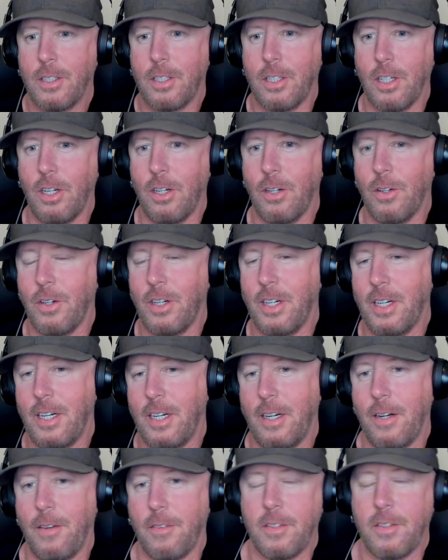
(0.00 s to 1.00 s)

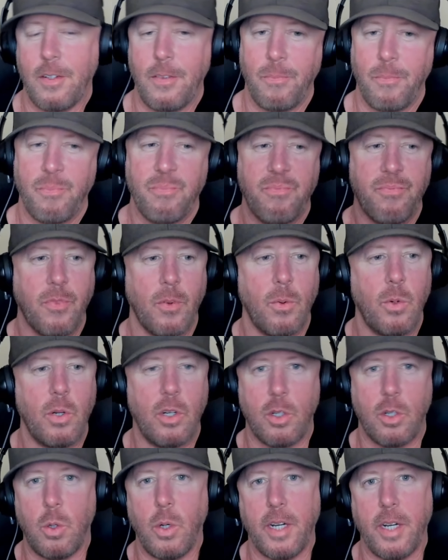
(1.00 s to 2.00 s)
So,
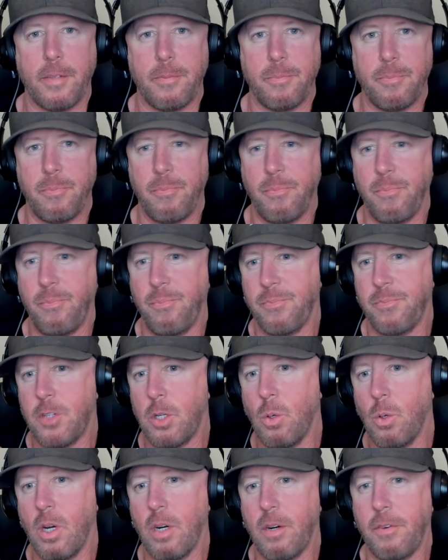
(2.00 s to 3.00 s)
real quick,
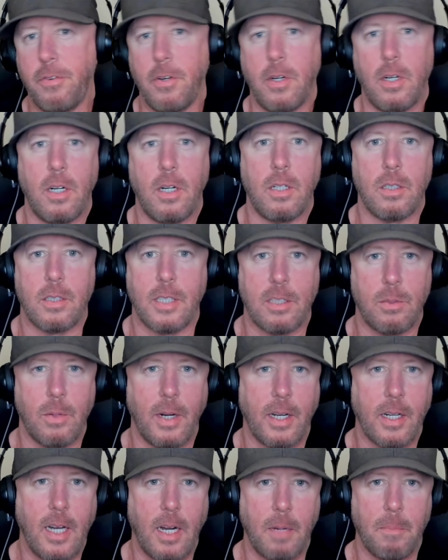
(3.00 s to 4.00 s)
200 foot of hose. That's
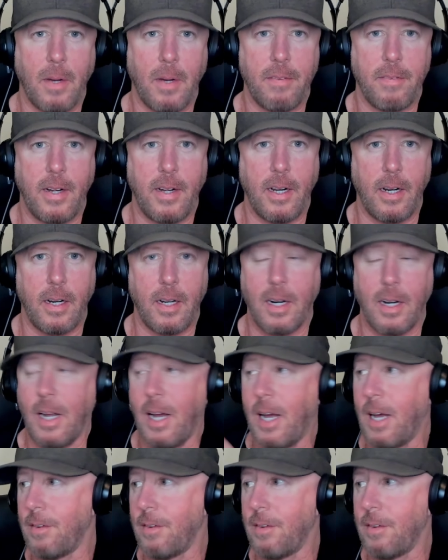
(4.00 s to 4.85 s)
what I got in my van, and I